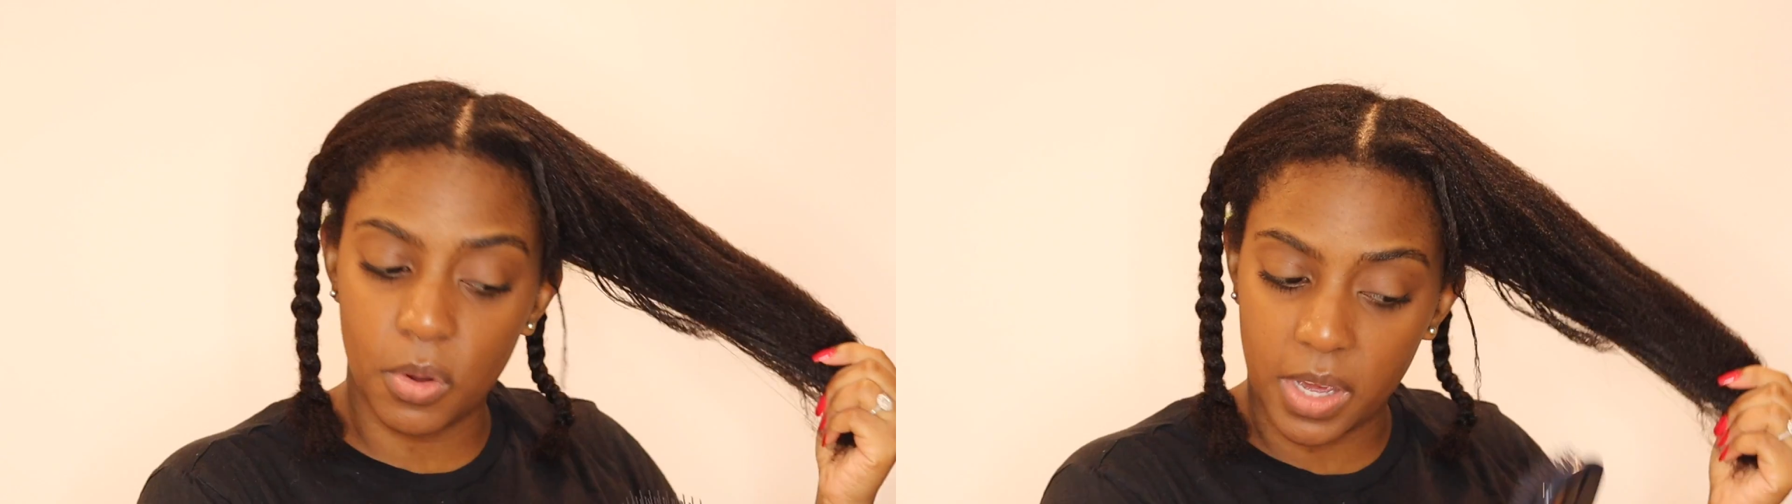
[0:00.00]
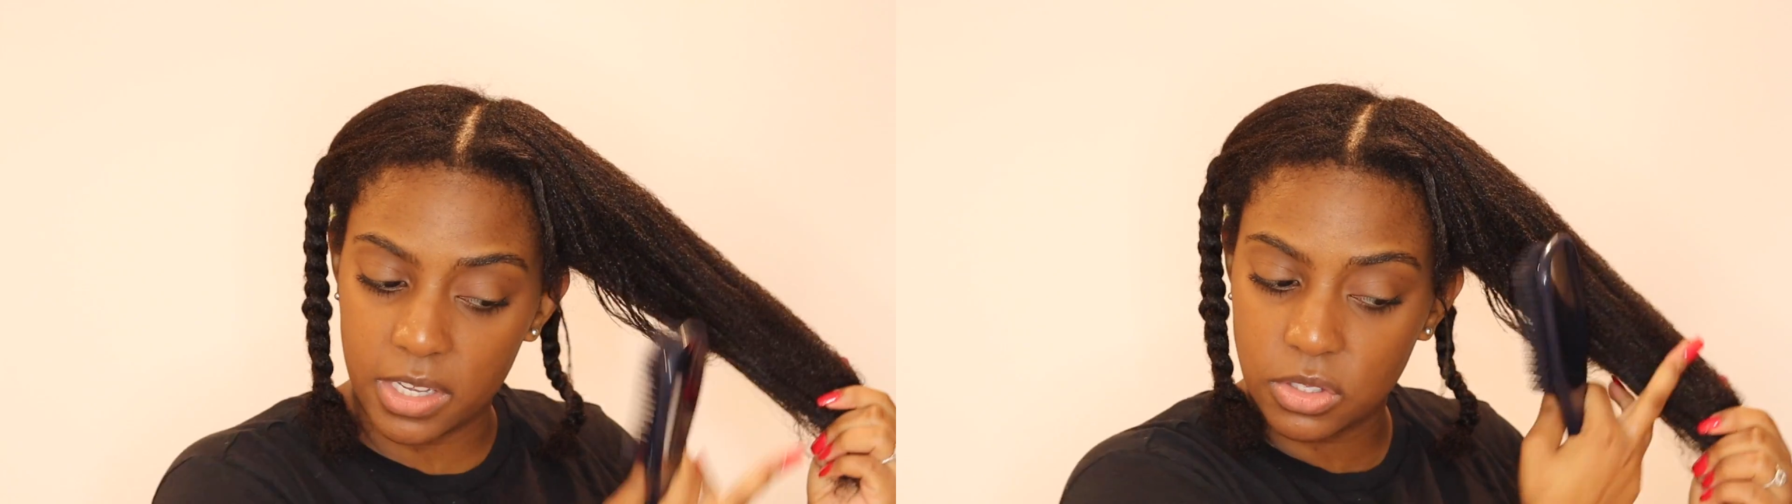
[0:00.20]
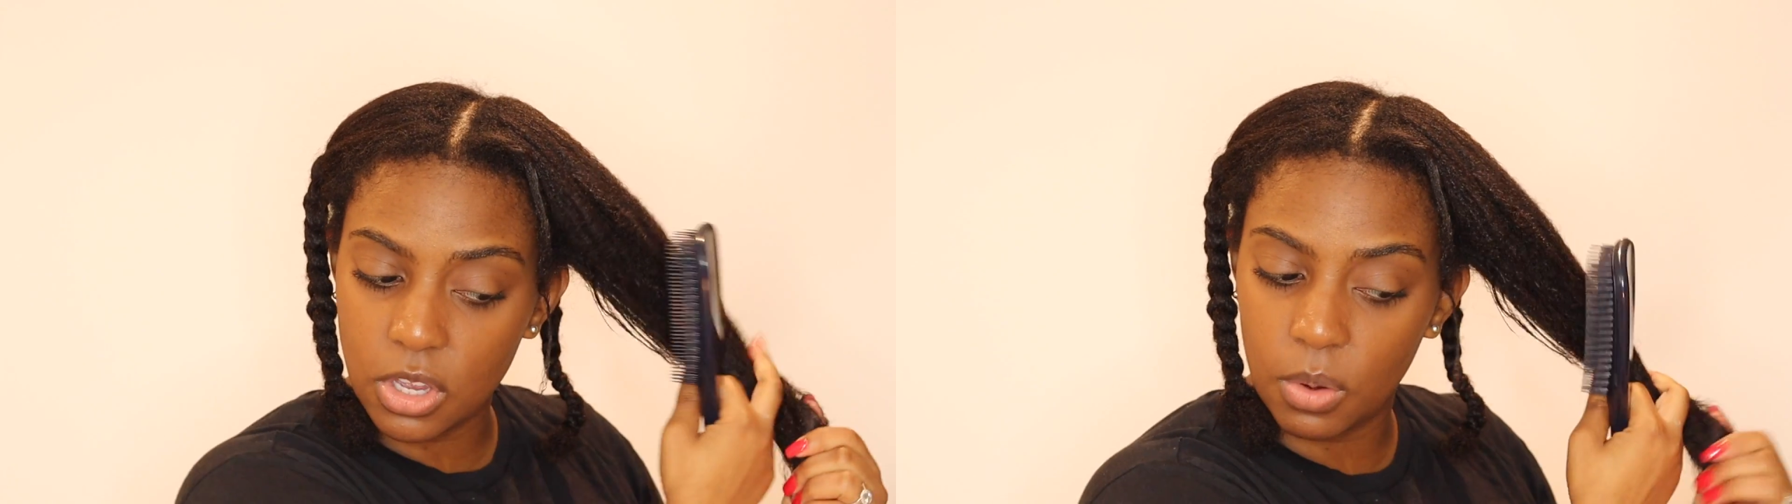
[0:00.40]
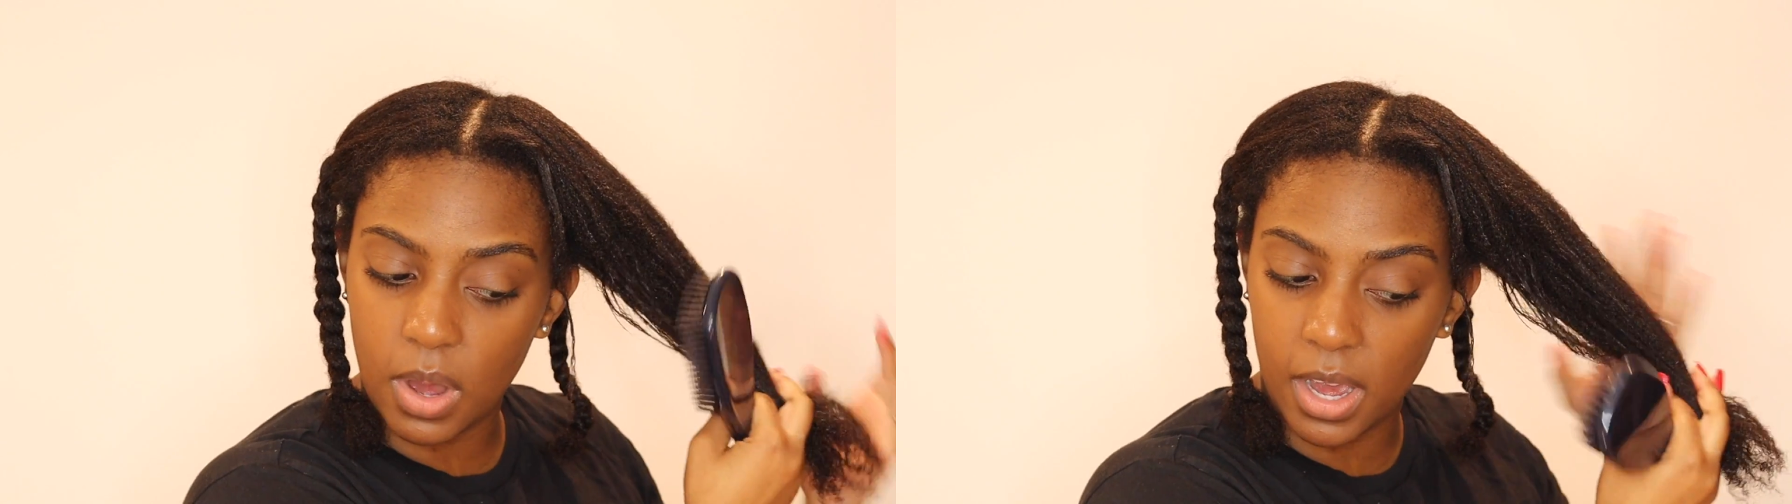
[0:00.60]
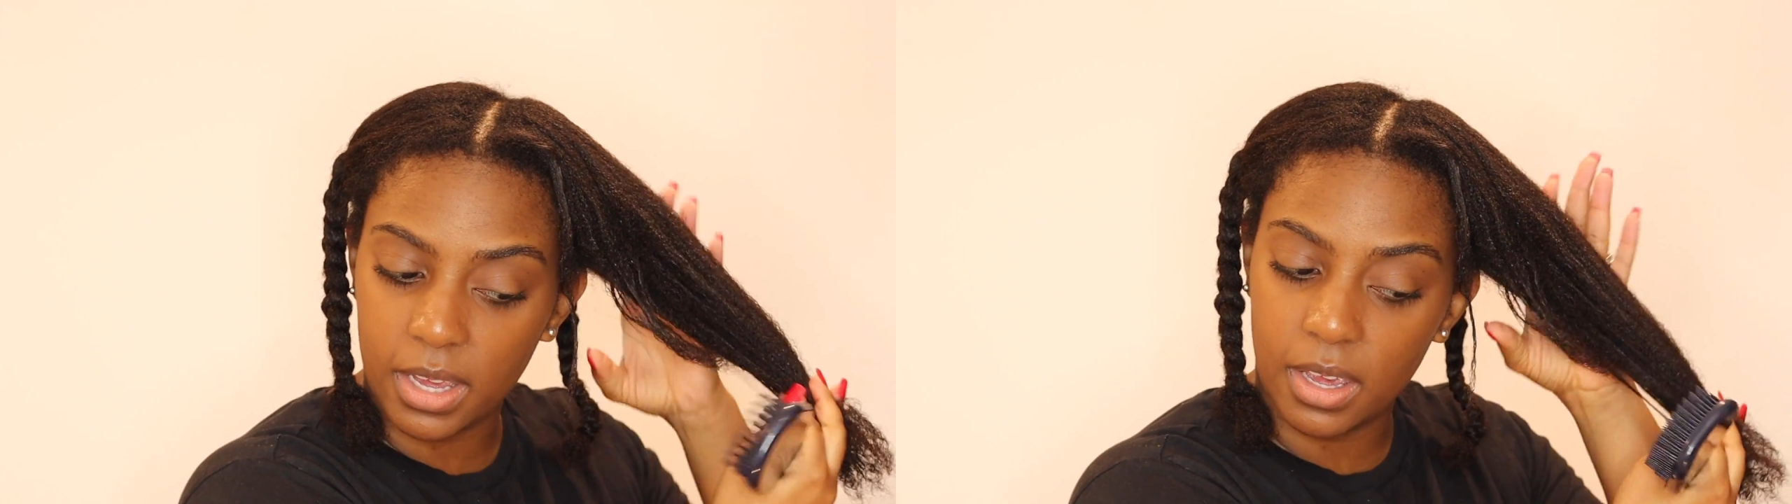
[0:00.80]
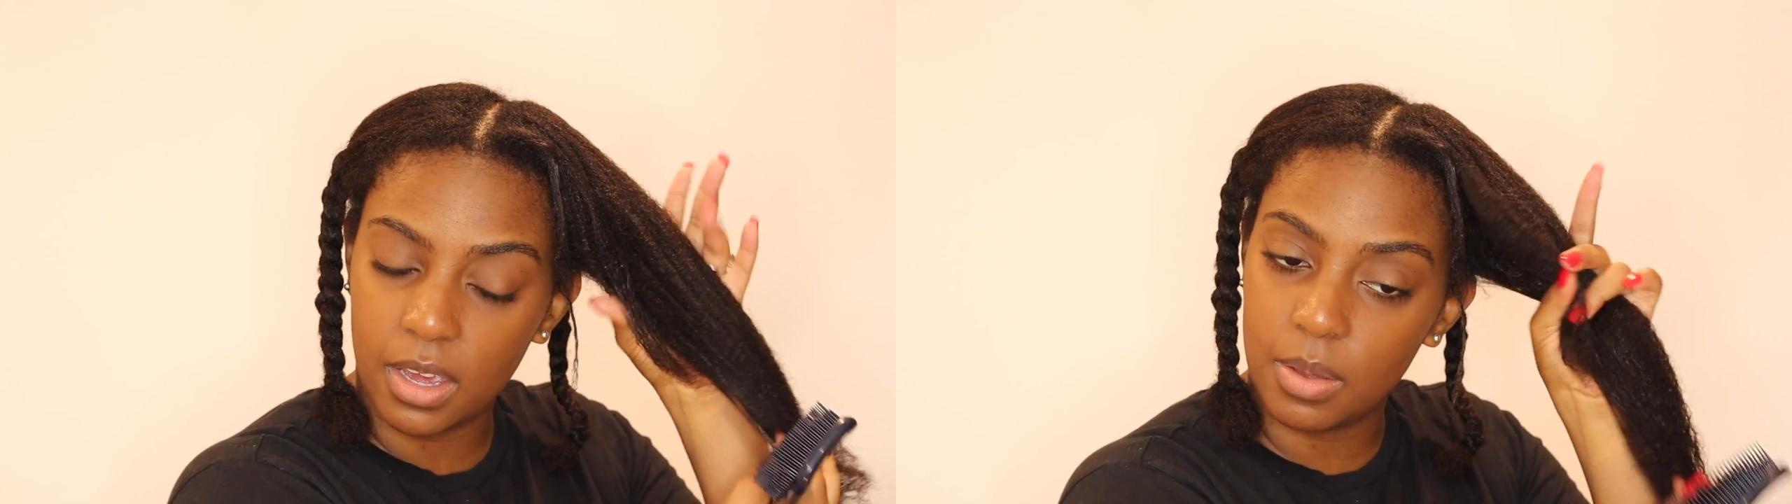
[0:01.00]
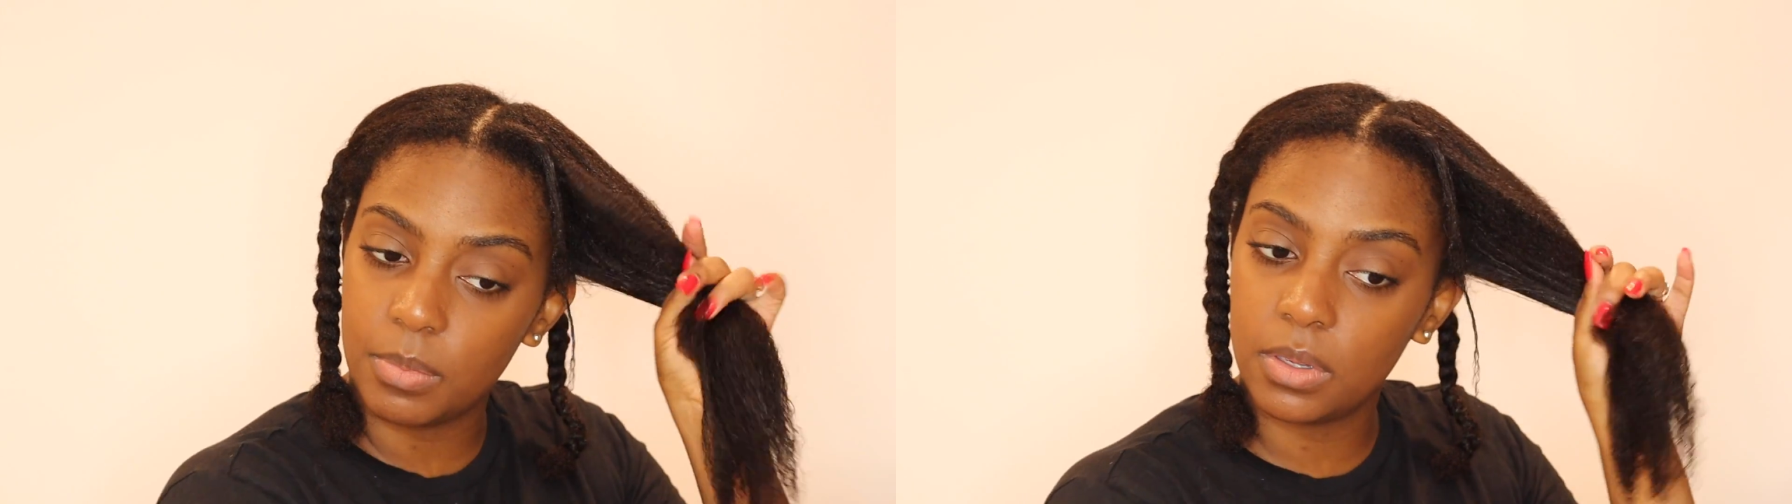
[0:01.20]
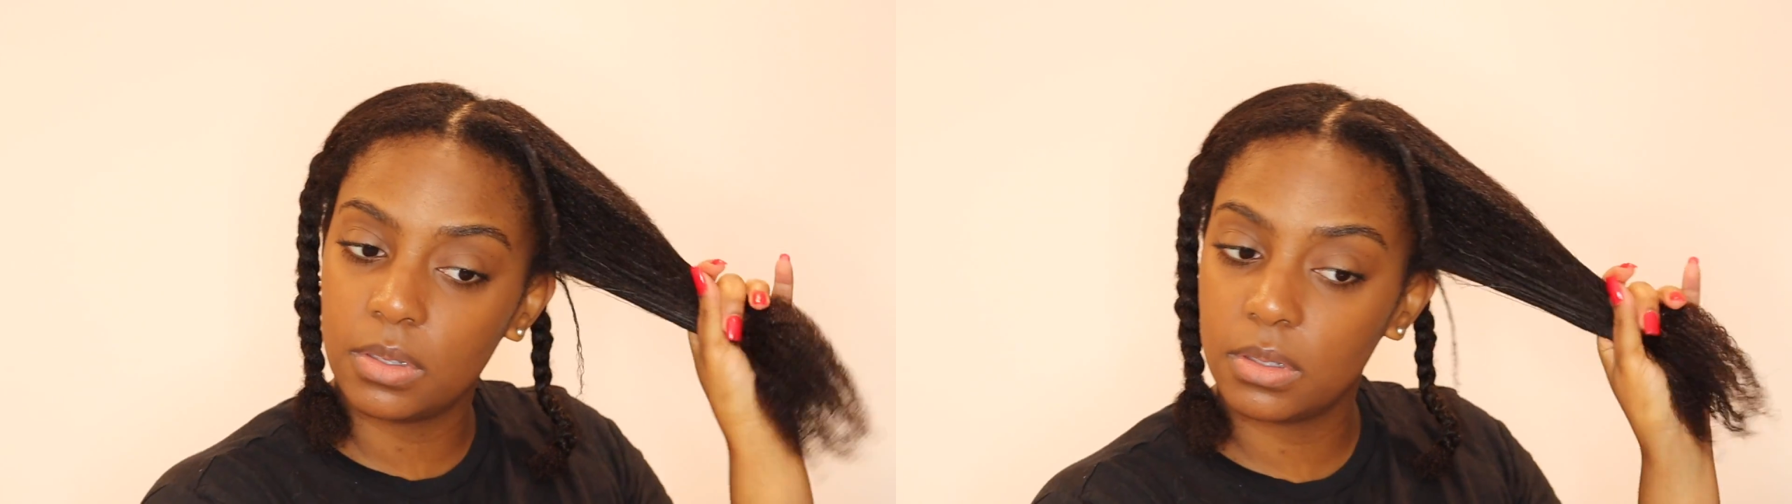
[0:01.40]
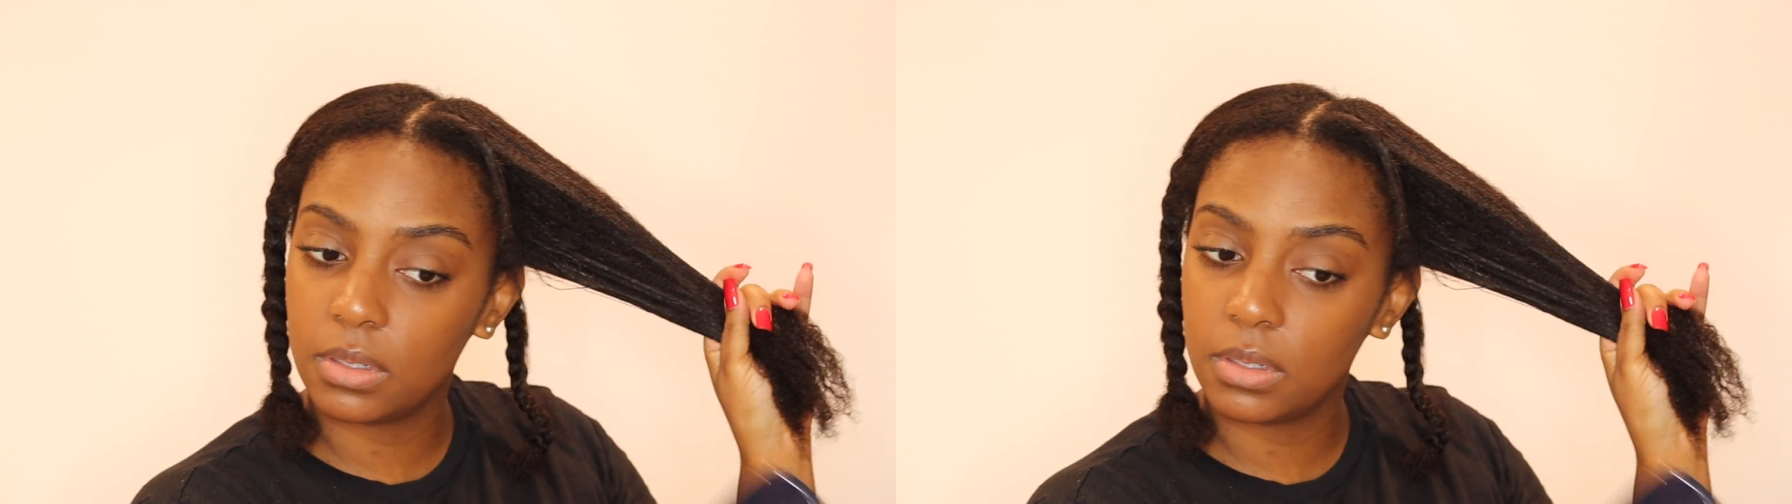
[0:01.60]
Okay, so I am